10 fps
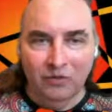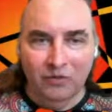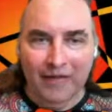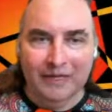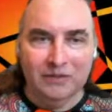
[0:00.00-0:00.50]

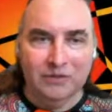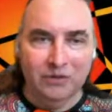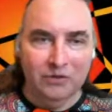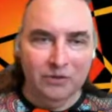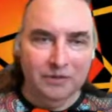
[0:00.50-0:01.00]
that gets
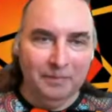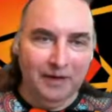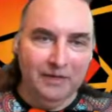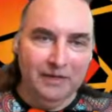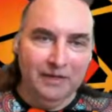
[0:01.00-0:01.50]
turned by
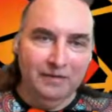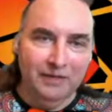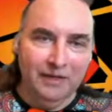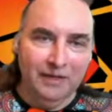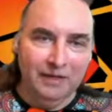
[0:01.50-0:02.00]

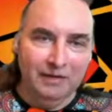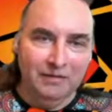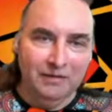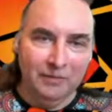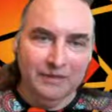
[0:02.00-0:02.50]
the
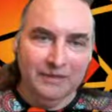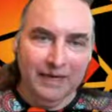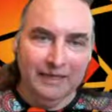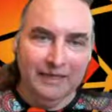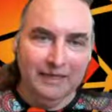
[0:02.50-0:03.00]
network
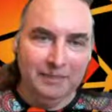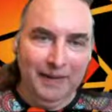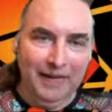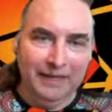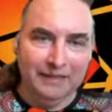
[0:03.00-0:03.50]
stack into
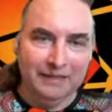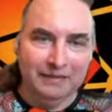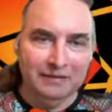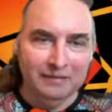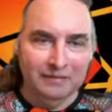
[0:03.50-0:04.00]

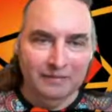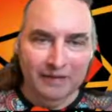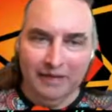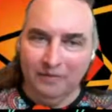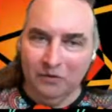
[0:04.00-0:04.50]
packets.
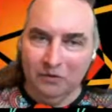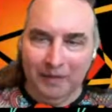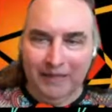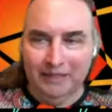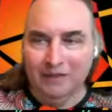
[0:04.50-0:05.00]
And if those
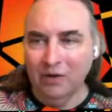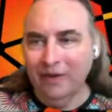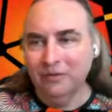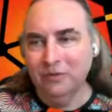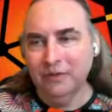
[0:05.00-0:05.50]
packets go
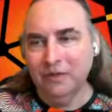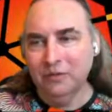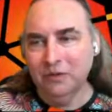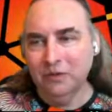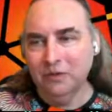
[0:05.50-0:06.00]
out to a
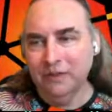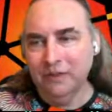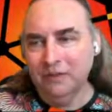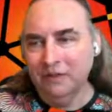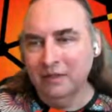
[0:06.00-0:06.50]
network
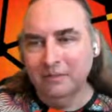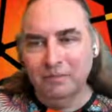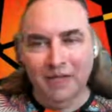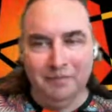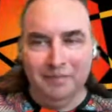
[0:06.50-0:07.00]
service,
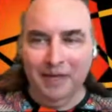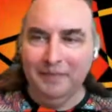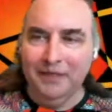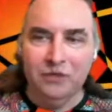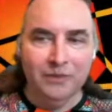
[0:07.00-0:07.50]
it may
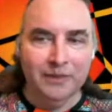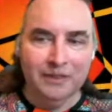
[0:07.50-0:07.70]
be doing